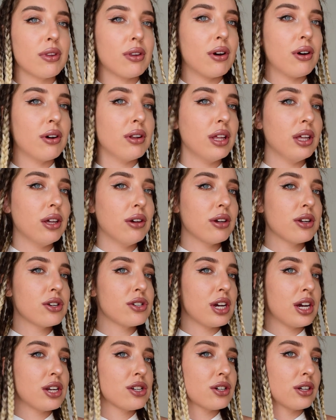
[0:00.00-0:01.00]
Only you can
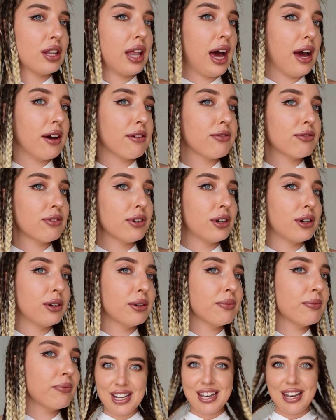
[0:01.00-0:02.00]
change your life, you
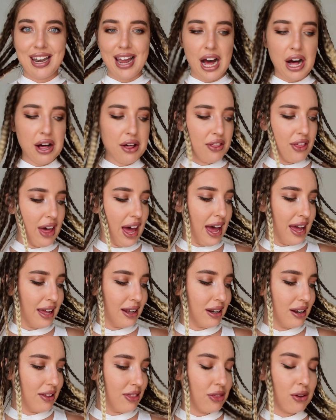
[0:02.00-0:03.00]
know? Now that
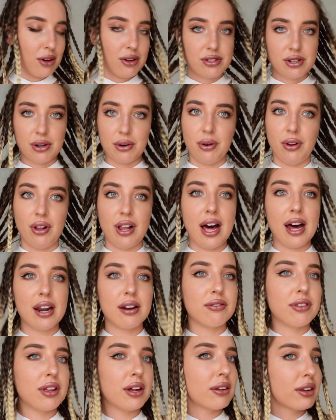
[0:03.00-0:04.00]
those are all out
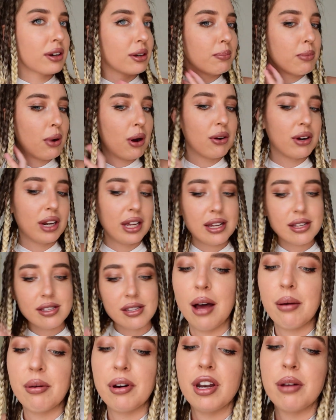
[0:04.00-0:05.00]
of their little ponies,
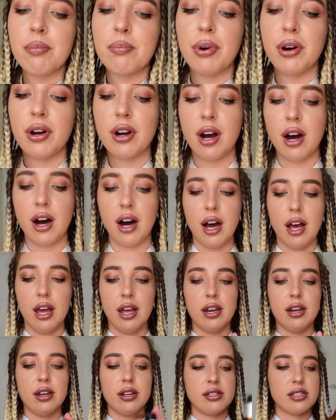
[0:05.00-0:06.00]
I'm gonna put
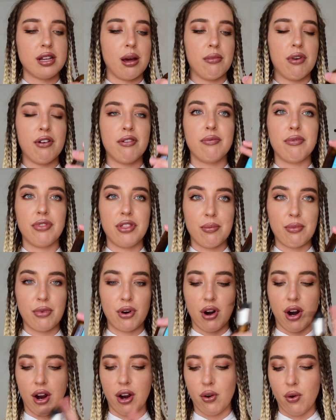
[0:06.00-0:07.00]
on some of the
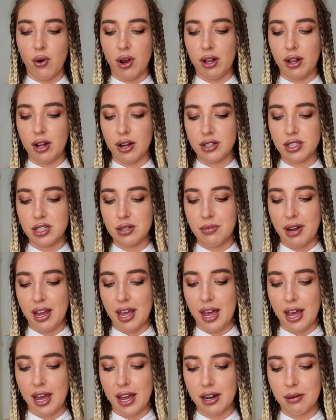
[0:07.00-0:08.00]
Moroccan oil onto my
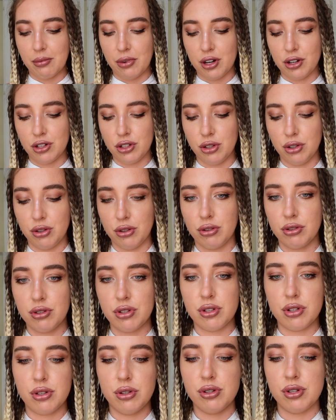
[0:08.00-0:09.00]
hand. I'm gonna do
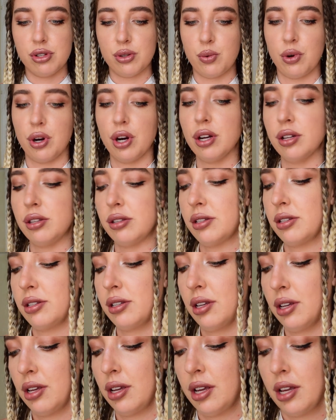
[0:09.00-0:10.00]
2 squirts.
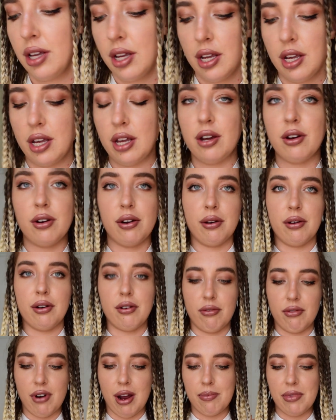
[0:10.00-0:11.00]
I'm gonna
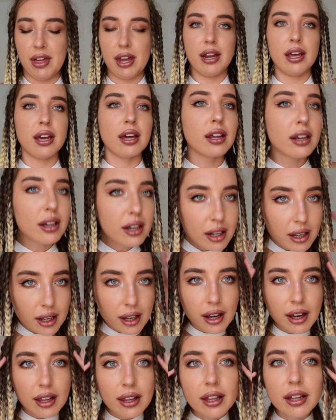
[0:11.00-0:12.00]
rub that in
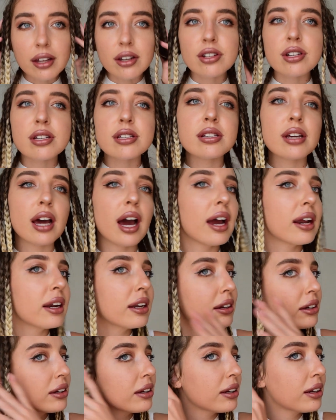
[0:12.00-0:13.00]
and then just kind
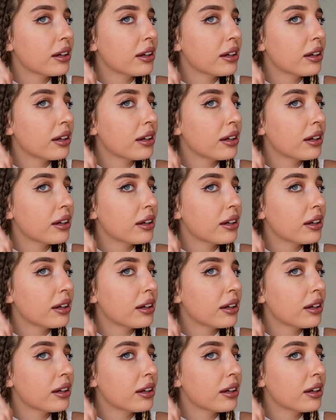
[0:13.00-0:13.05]
of